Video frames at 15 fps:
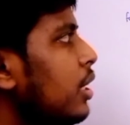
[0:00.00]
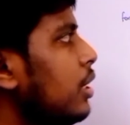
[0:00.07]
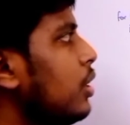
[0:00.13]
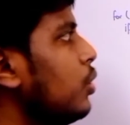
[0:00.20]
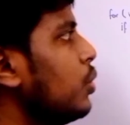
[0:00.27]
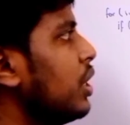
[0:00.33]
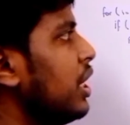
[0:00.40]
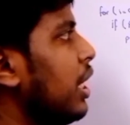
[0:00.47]

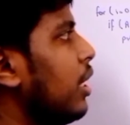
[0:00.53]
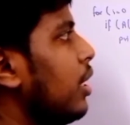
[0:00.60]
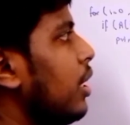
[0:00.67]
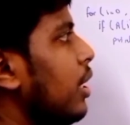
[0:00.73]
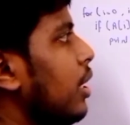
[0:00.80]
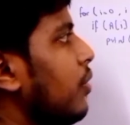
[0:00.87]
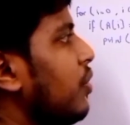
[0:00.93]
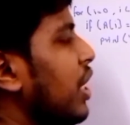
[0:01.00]
it took we
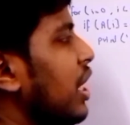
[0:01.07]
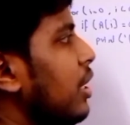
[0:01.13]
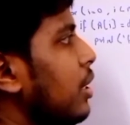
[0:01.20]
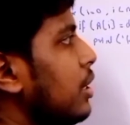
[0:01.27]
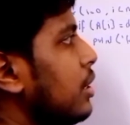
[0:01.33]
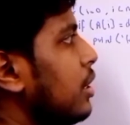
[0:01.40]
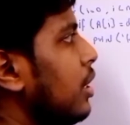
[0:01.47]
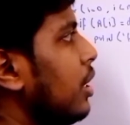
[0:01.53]

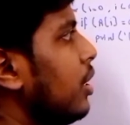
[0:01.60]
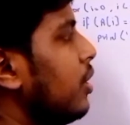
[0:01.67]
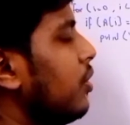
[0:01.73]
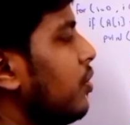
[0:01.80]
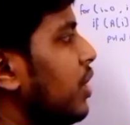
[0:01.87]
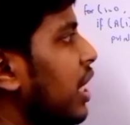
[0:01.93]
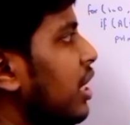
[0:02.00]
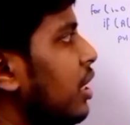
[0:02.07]

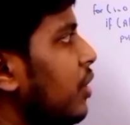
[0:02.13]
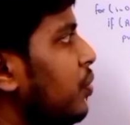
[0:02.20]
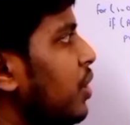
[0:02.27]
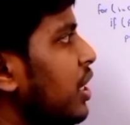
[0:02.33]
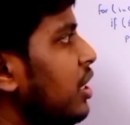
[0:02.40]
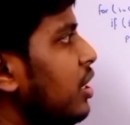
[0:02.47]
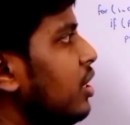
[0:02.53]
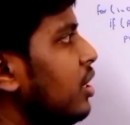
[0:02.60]
are
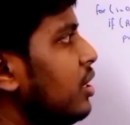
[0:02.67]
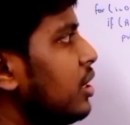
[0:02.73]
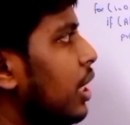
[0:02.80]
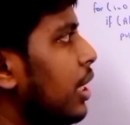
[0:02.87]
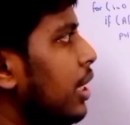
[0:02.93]
defining this